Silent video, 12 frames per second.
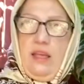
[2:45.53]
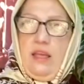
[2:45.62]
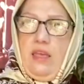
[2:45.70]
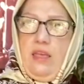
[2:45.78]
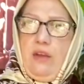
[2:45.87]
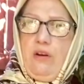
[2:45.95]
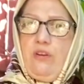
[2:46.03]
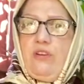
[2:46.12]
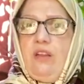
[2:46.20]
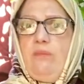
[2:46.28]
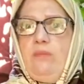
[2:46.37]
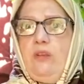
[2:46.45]
Air
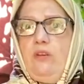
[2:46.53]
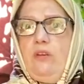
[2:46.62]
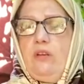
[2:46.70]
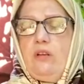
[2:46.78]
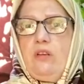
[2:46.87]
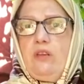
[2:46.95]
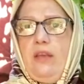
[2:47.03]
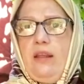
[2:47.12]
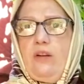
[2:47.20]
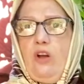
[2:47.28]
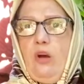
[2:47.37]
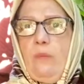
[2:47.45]

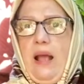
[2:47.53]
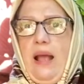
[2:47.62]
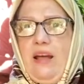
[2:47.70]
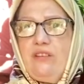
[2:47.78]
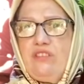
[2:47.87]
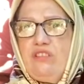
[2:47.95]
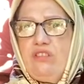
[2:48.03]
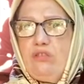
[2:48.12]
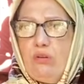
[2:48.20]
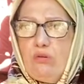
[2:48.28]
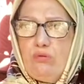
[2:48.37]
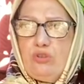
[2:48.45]
can come as a
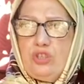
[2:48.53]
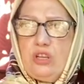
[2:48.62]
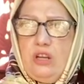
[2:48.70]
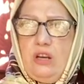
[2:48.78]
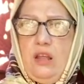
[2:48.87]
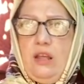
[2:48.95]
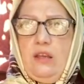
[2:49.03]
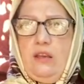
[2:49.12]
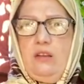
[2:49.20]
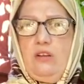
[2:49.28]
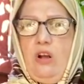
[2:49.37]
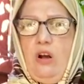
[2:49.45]
solution,
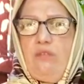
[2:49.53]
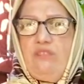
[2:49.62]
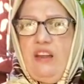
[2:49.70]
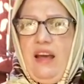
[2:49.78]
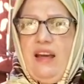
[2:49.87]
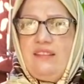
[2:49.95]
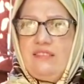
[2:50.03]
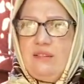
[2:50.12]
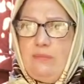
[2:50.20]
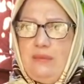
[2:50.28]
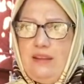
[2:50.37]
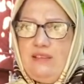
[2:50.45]
it comes as a
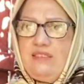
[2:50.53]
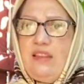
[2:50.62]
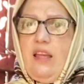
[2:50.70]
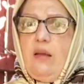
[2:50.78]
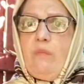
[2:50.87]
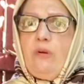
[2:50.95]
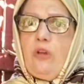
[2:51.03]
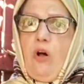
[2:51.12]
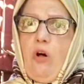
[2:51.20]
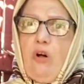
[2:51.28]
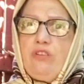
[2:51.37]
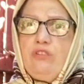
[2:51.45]
mist, but
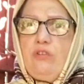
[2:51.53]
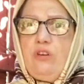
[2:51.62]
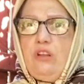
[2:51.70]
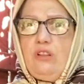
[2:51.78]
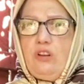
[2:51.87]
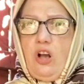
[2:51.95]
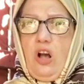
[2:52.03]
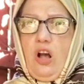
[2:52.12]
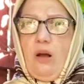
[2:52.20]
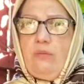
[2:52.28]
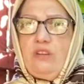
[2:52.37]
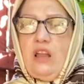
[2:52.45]
also it
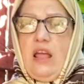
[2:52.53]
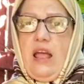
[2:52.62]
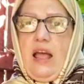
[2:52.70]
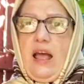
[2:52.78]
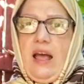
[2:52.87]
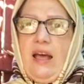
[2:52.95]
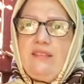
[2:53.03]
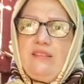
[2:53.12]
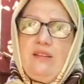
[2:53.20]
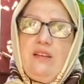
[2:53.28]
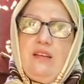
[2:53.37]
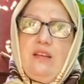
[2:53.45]
comes as
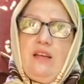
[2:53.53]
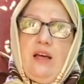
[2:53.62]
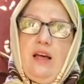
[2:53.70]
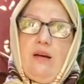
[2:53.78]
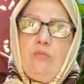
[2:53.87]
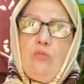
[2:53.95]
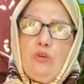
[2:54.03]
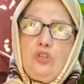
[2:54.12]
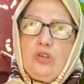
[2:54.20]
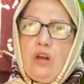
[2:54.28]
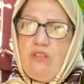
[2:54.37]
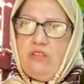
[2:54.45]
a
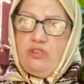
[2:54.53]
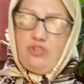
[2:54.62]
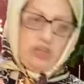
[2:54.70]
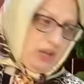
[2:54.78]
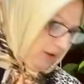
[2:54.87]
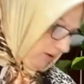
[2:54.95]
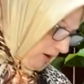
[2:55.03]
moisturizer gel,